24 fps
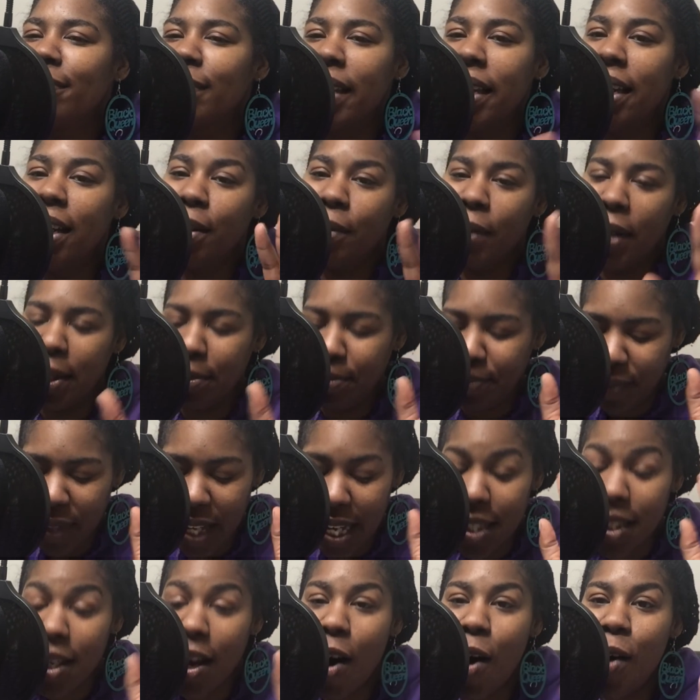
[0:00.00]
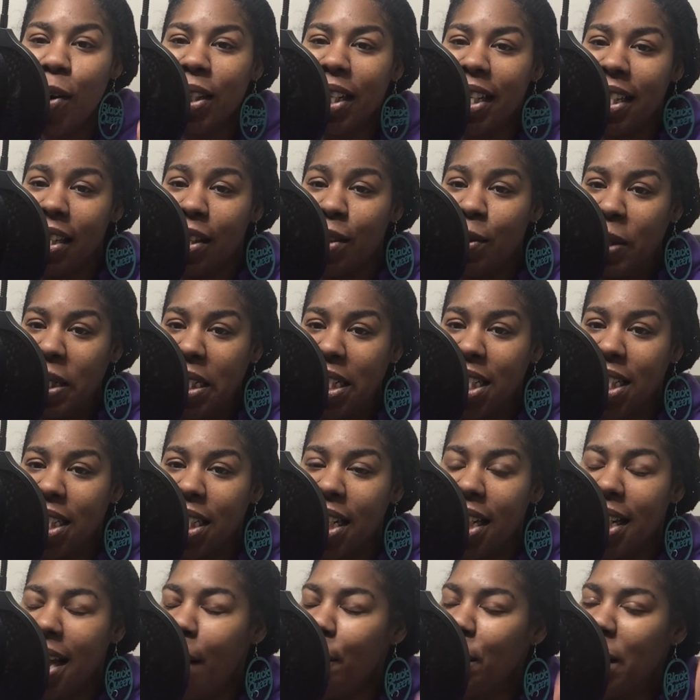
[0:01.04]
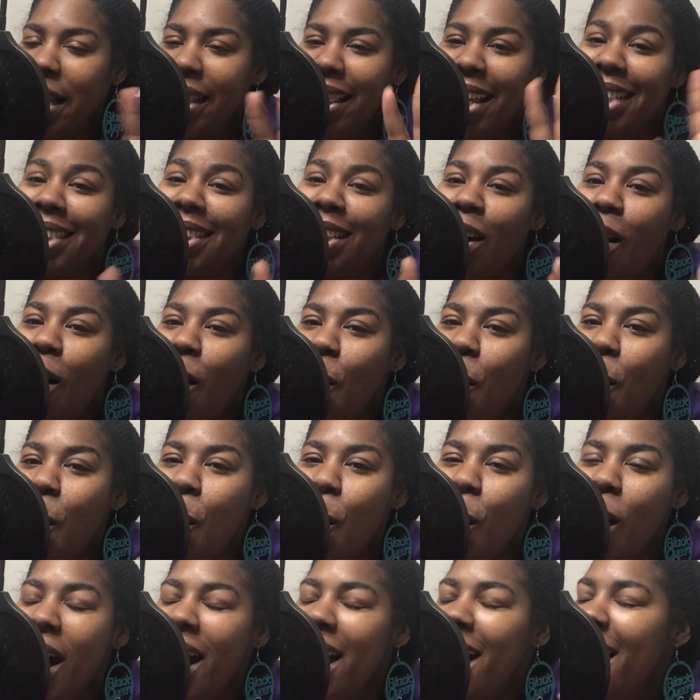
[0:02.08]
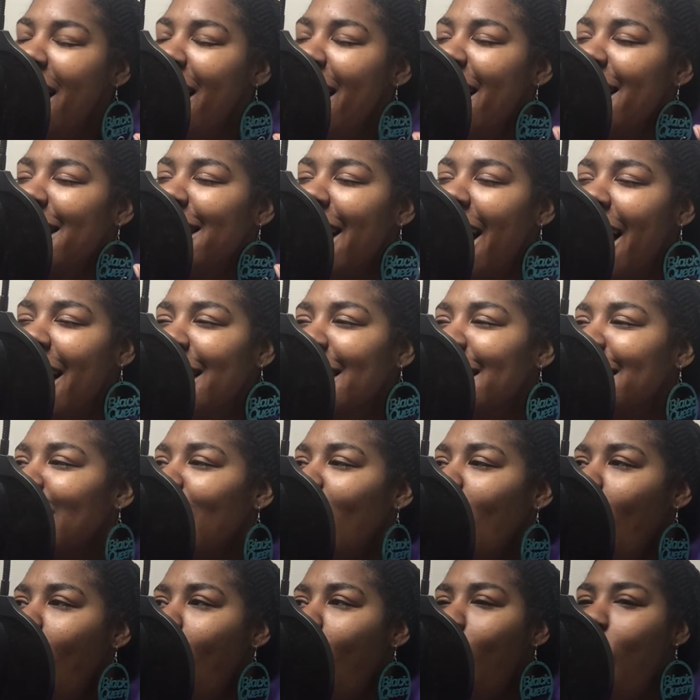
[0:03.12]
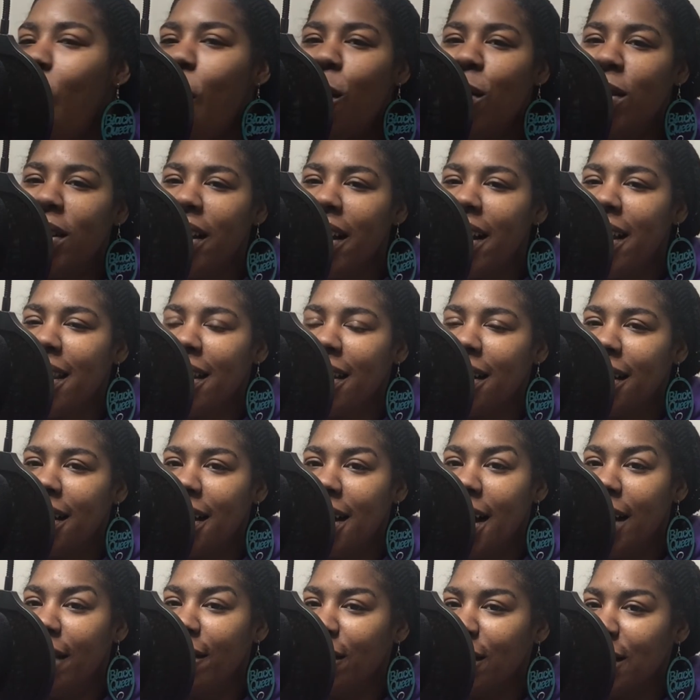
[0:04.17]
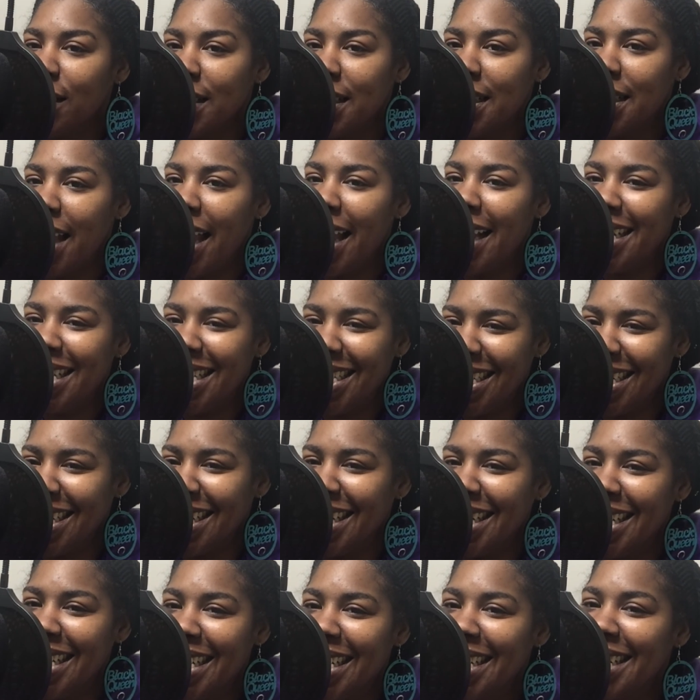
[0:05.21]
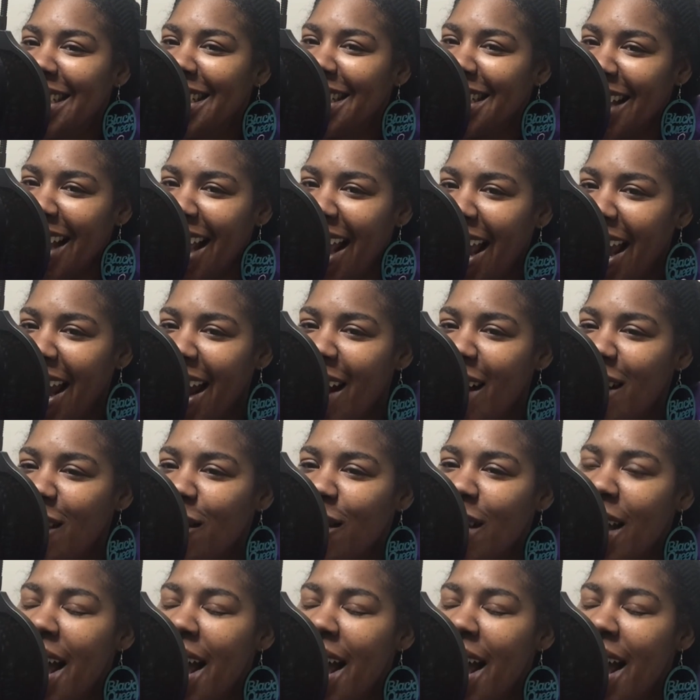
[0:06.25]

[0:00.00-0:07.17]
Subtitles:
Anyway, that's a whole nother question. I mean, that is a whole nother conversation to have.